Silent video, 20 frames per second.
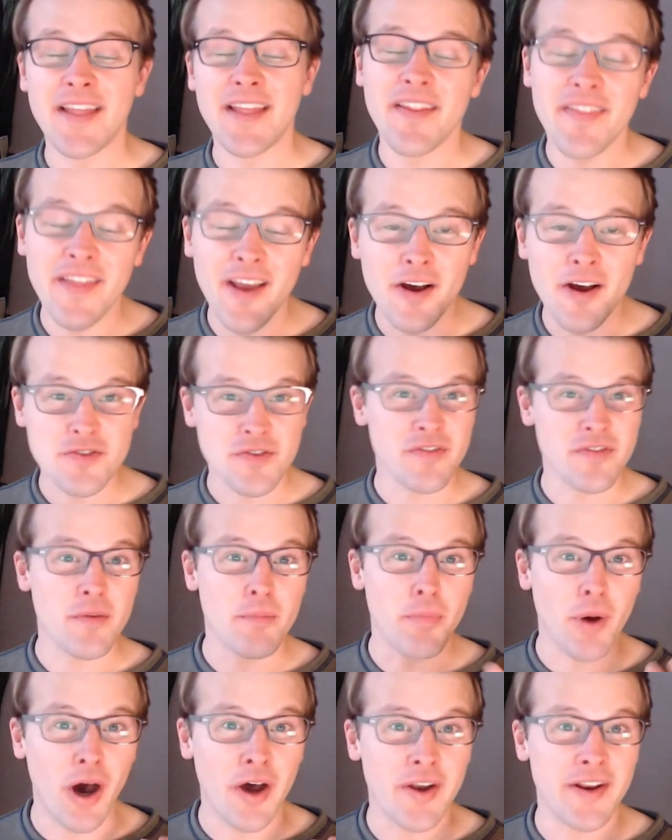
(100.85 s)
And then they also have the
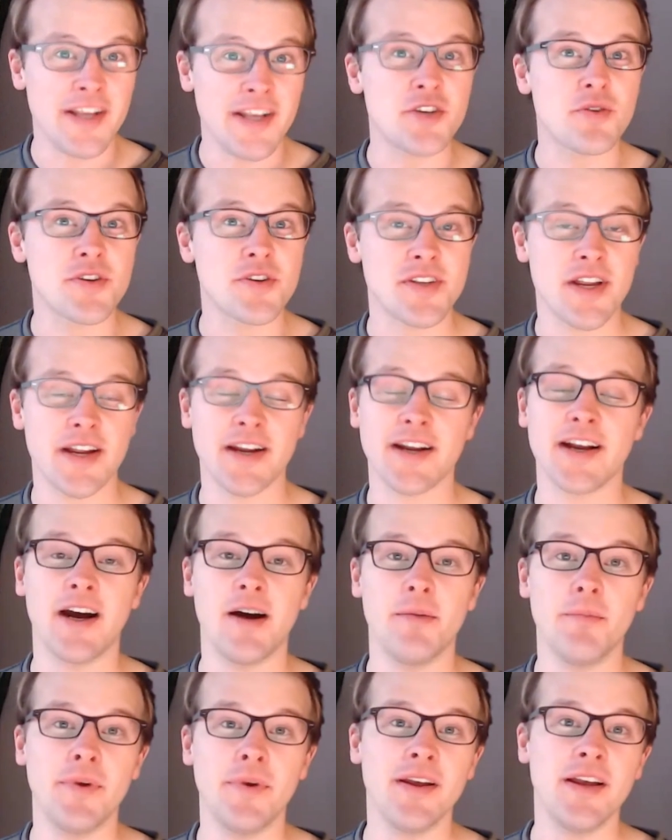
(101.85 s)
bond interest
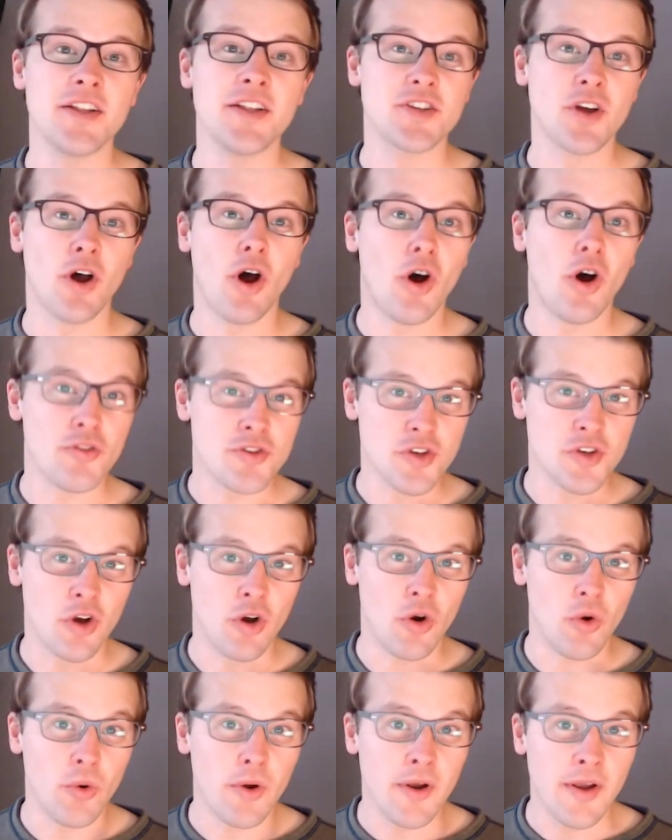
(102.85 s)
income to
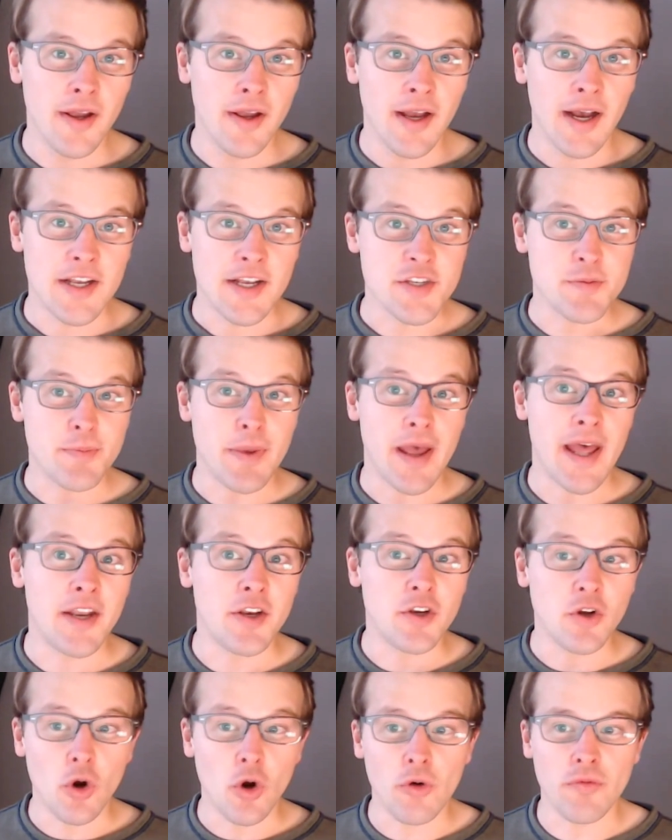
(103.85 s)
also
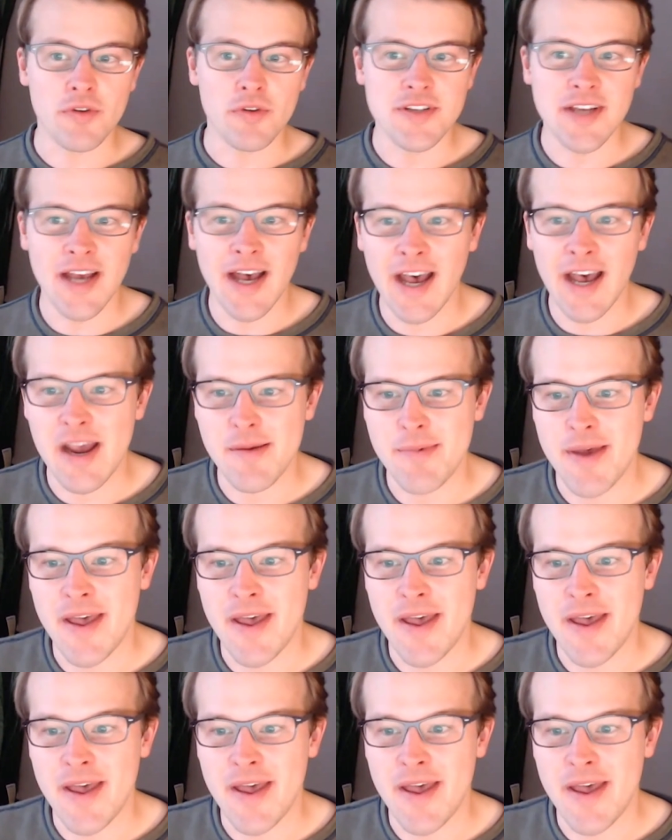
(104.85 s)
spend over time.